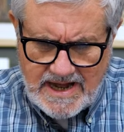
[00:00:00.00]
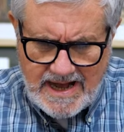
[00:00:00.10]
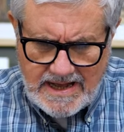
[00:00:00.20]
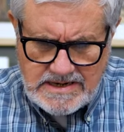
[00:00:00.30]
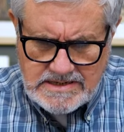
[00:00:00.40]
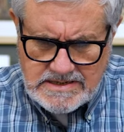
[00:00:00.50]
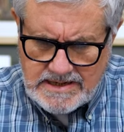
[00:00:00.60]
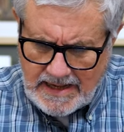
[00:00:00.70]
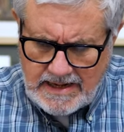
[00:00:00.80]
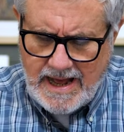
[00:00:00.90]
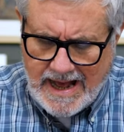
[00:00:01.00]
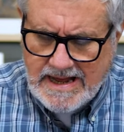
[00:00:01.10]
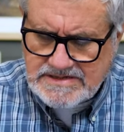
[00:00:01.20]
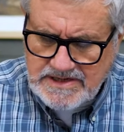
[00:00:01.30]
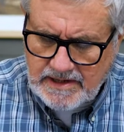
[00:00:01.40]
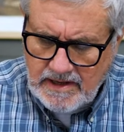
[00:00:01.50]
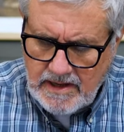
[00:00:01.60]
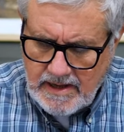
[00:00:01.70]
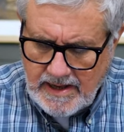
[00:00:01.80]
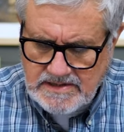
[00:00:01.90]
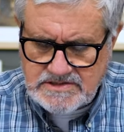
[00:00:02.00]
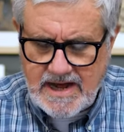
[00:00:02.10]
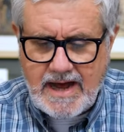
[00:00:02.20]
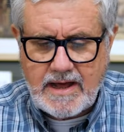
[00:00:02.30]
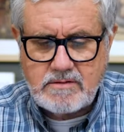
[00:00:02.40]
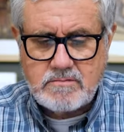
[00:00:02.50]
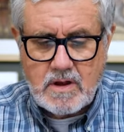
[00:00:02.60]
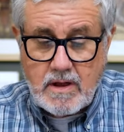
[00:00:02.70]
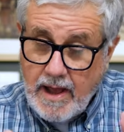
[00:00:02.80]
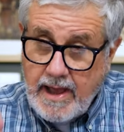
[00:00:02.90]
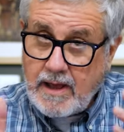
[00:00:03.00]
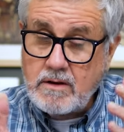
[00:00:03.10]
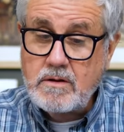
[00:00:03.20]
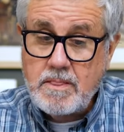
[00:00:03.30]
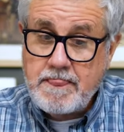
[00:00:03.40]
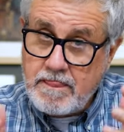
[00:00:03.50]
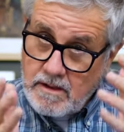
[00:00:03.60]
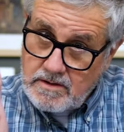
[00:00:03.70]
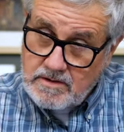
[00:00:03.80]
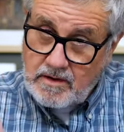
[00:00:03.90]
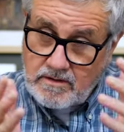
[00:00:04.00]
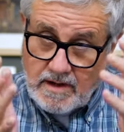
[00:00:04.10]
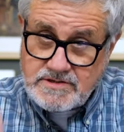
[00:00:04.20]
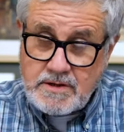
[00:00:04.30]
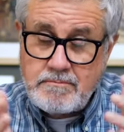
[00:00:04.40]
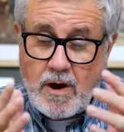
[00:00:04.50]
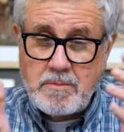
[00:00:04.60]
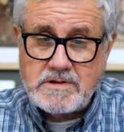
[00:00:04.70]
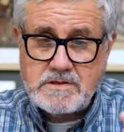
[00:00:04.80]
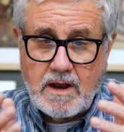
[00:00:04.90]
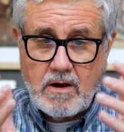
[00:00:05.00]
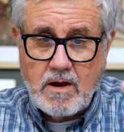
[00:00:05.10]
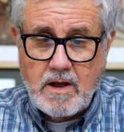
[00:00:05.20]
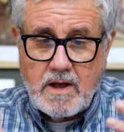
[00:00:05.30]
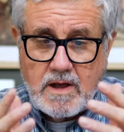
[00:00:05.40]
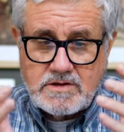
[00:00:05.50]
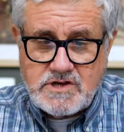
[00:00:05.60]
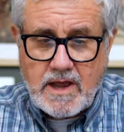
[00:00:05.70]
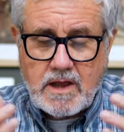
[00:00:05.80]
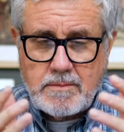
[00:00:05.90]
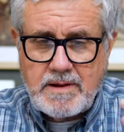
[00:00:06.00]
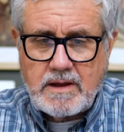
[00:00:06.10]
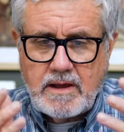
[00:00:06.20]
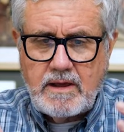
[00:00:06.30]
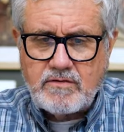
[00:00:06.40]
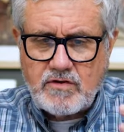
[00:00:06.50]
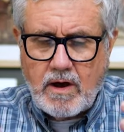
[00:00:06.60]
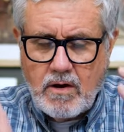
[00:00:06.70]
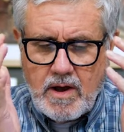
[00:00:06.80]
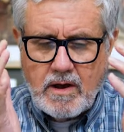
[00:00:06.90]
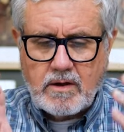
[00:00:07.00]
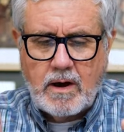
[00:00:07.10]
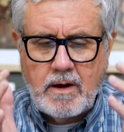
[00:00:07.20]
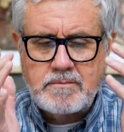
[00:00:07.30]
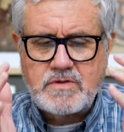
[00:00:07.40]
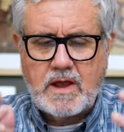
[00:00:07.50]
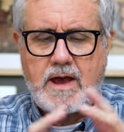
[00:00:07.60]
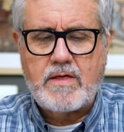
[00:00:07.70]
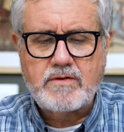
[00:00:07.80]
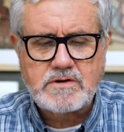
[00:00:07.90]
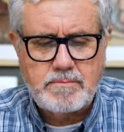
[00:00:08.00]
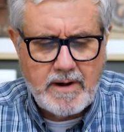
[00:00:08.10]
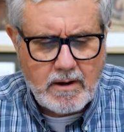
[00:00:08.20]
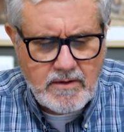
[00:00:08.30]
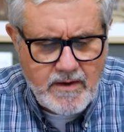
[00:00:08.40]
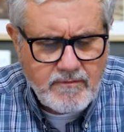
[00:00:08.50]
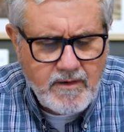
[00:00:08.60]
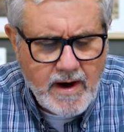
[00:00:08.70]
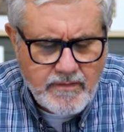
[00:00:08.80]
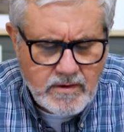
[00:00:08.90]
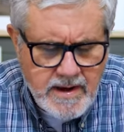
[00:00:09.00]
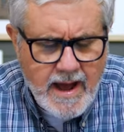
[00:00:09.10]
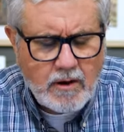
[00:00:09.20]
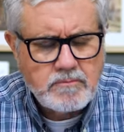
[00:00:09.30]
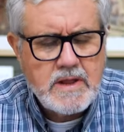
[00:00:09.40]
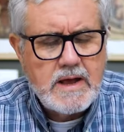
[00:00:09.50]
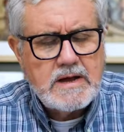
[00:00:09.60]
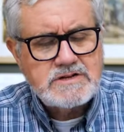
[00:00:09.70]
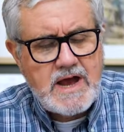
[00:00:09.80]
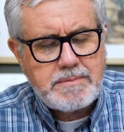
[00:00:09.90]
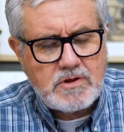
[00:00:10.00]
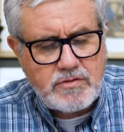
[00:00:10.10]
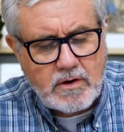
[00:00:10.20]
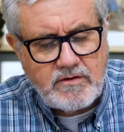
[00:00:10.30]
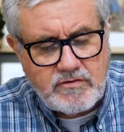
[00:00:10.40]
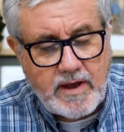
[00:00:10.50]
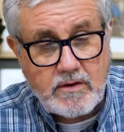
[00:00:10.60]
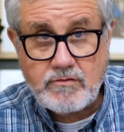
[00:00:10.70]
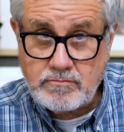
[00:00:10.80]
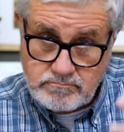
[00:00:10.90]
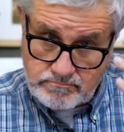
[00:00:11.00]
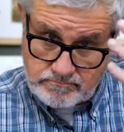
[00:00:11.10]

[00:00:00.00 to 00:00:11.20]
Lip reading: died, and Isaac has died. And the touching moment there. Jacob and Esau clung together to bury their father. Now, chapter 36,